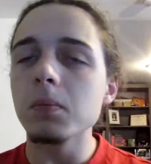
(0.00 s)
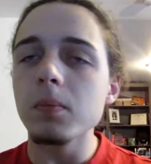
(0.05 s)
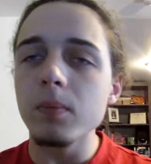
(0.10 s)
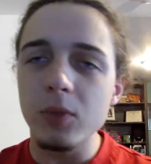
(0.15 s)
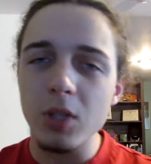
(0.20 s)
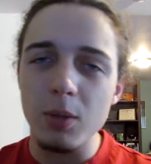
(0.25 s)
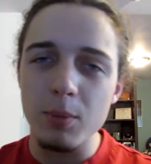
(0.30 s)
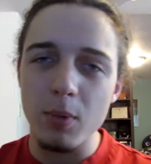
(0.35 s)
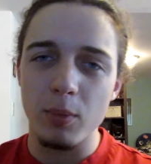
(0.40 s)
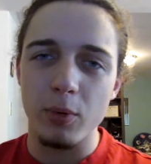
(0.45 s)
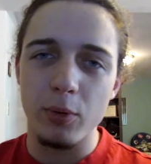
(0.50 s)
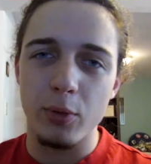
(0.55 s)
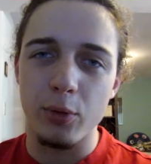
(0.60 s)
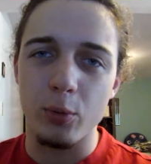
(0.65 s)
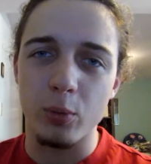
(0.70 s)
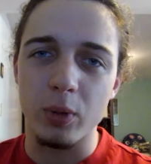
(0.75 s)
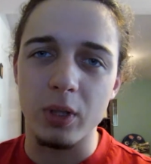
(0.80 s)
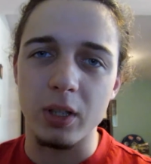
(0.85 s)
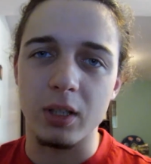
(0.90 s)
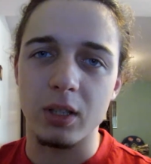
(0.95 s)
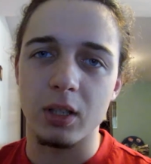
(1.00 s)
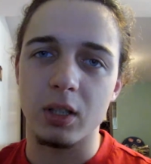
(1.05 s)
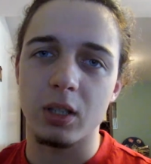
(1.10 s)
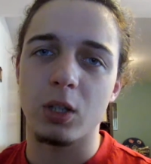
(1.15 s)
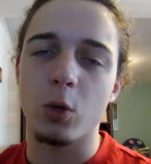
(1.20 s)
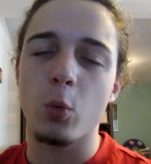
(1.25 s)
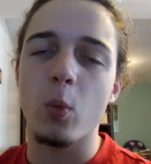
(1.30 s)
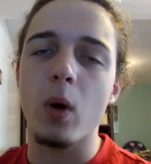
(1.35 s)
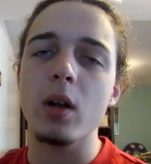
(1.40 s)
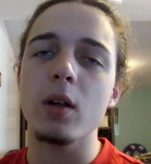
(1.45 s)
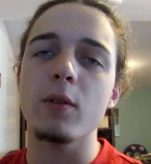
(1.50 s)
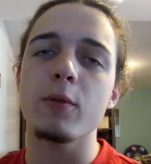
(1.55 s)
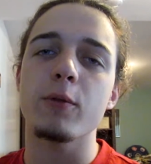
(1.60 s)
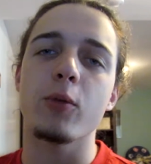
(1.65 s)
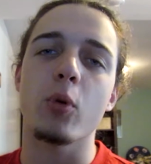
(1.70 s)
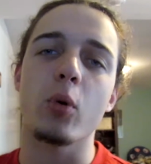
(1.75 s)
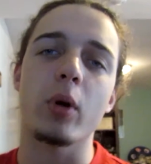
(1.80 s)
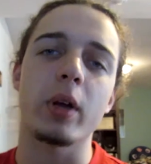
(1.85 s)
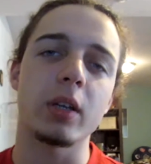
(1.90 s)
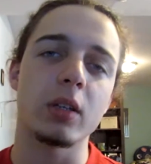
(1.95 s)
Tip number three, you want to
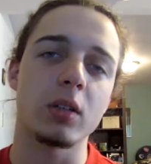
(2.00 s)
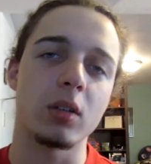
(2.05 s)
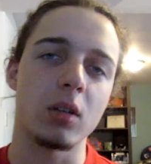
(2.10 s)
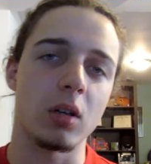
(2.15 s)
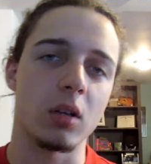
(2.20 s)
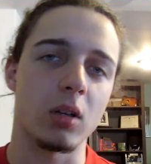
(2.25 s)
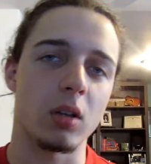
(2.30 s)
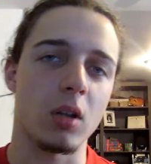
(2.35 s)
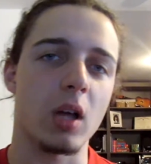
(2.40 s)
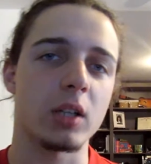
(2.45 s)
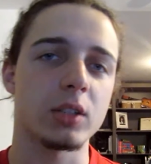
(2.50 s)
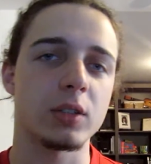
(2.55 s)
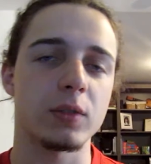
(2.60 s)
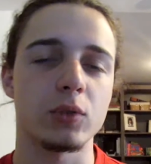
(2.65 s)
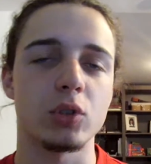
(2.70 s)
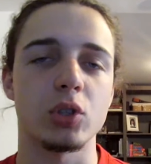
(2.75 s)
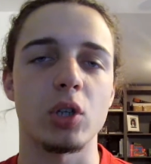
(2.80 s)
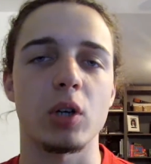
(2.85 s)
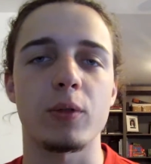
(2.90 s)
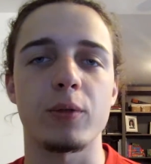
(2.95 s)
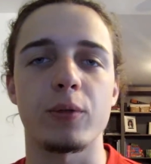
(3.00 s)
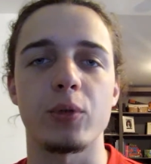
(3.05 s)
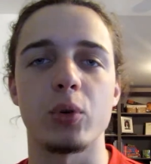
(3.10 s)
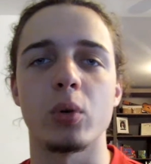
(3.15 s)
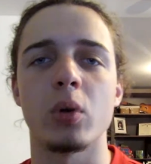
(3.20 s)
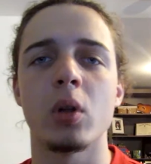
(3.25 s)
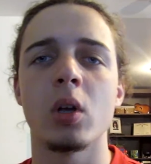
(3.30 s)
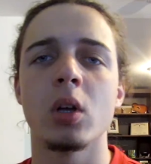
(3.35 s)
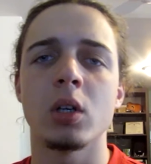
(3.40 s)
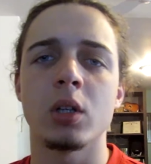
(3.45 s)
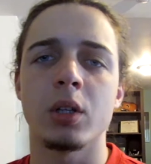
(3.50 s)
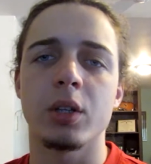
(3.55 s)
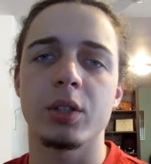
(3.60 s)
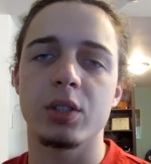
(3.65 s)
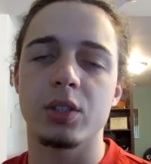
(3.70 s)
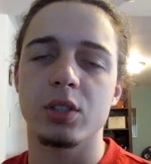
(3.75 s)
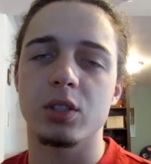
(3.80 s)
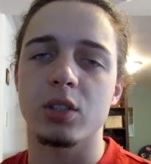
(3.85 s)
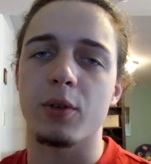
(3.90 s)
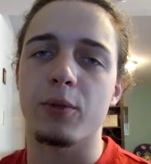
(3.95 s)
avoid lots of junk food. This
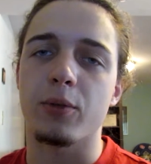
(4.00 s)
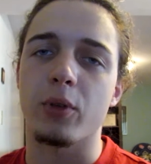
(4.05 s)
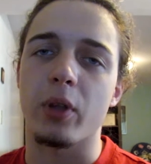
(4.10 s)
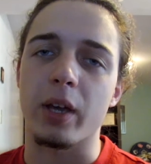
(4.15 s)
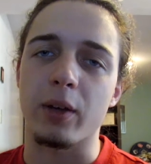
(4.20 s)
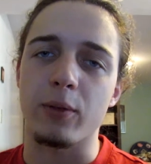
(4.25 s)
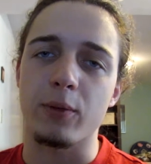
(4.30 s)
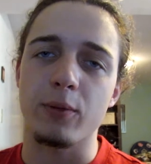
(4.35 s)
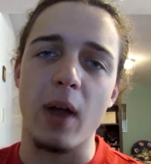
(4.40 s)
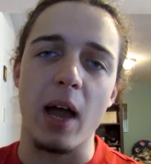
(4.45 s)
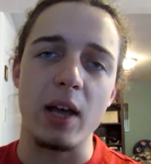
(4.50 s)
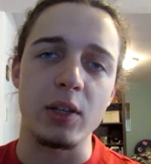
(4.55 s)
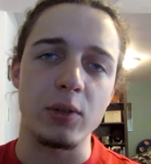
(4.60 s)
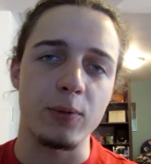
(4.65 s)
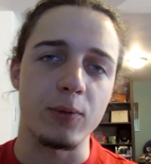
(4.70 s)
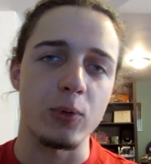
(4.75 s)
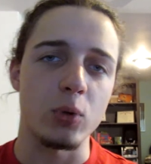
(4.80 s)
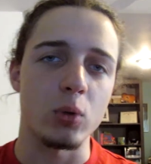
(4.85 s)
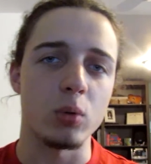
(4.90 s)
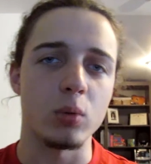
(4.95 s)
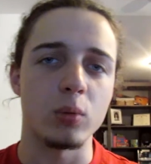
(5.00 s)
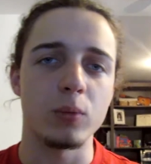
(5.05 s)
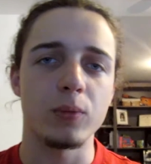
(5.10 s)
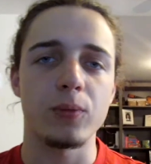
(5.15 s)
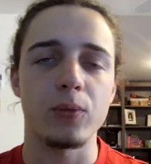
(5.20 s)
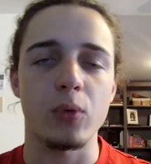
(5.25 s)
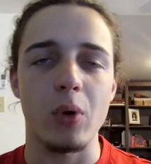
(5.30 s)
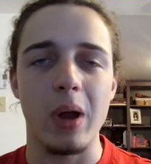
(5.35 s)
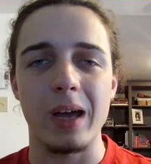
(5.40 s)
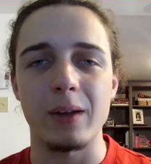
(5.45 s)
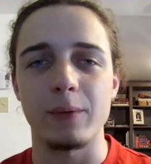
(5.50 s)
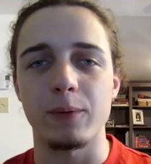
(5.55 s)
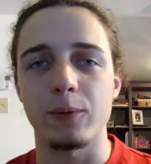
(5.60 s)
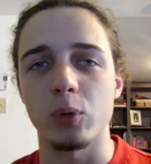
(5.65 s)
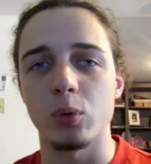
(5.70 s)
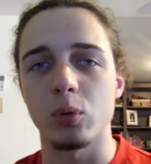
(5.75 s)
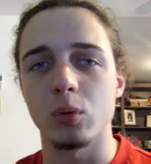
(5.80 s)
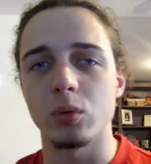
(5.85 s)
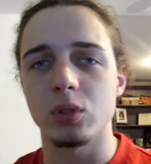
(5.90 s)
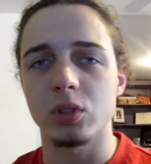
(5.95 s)
is stuff like fast food, fried
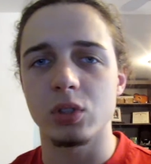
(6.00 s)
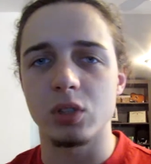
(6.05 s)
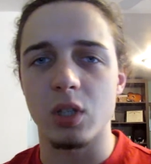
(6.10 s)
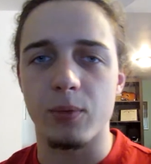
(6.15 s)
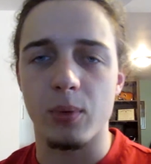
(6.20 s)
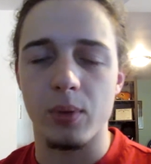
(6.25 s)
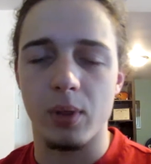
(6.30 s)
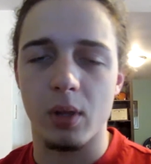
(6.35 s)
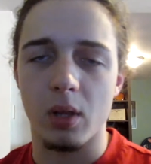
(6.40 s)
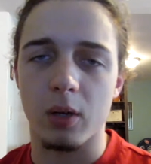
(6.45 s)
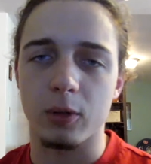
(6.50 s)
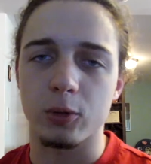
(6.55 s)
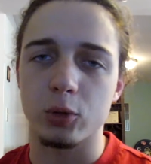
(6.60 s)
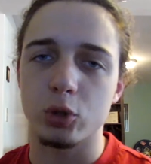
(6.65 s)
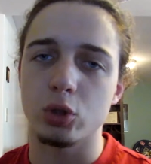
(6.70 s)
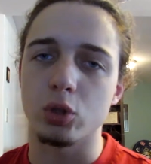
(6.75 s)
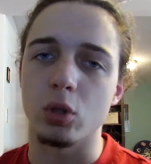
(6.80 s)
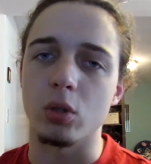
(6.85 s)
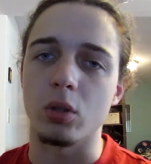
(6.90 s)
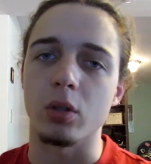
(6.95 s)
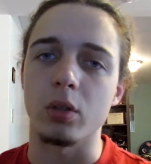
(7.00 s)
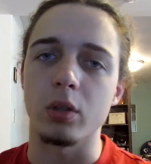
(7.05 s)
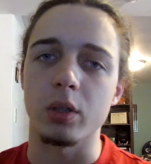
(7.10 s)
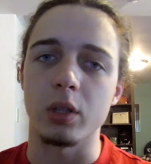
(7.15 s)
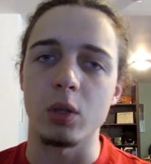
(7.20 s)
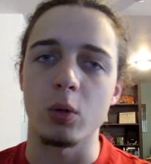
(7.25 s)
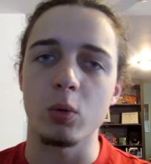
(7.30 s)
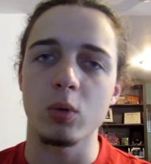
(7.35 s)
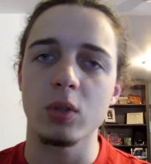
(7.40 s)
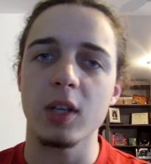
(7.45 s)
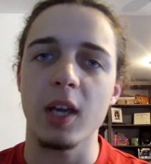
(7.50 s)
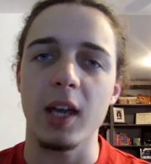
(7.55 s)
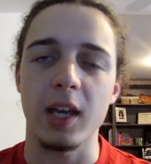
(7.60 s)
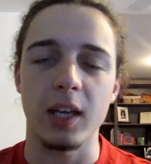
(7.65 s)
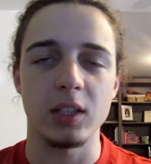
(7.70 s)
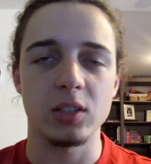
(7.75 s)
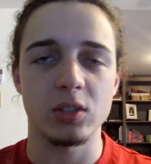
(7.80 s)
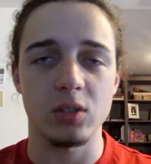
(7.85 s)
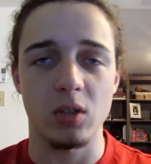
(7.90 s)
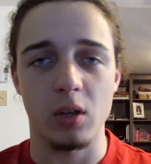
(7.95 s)
food, stuff with a lot of sugar, you know,
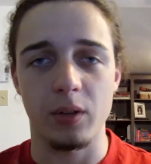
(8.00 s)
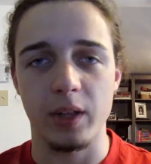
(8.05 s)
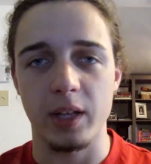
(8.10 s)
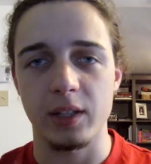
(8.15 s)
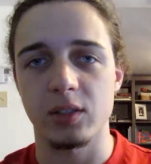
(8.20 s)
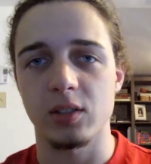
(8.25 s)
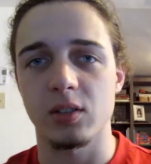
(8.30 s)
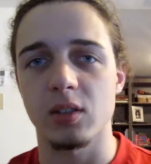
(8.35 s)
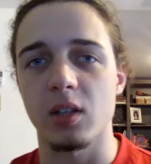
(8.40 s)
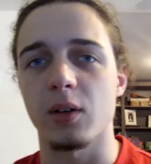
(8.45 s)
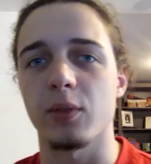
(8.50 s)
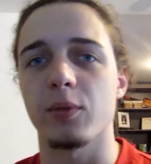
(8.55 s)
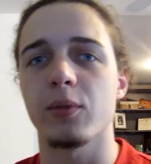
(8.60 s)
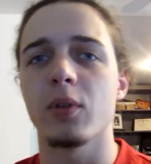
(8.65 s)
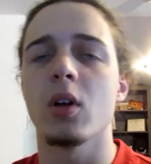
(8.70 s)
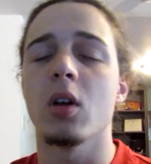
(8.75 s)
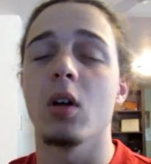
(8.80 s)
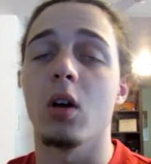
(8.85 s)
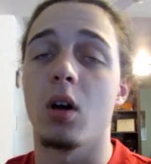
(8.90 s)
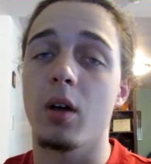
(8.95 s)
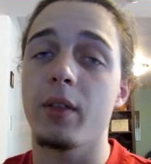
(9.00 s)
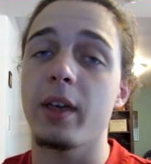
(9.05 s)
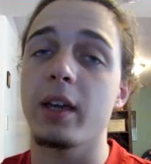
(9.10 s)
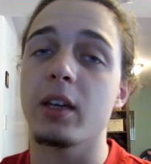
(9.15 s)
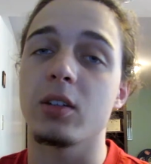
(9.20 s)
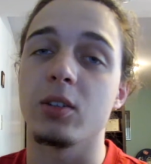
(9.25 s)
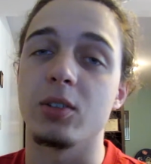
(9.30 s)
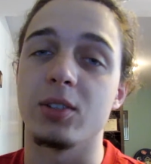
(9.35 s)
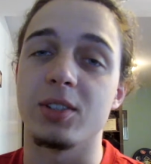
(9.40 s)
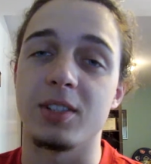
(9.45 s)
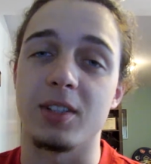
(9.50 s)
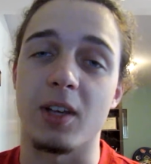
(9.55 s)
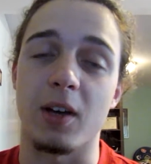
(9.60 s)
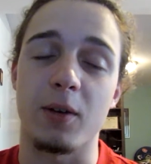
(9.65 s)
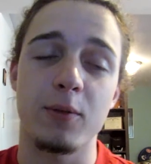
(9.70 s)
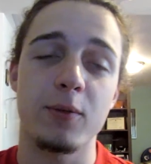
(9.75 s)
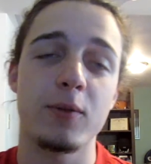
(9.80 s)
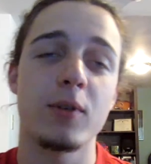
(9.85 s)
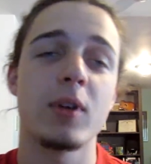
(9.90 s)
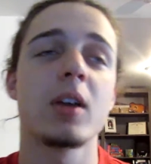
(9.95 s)
cakes, all that stuff, all that good
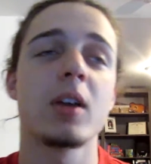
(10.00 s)
stuff.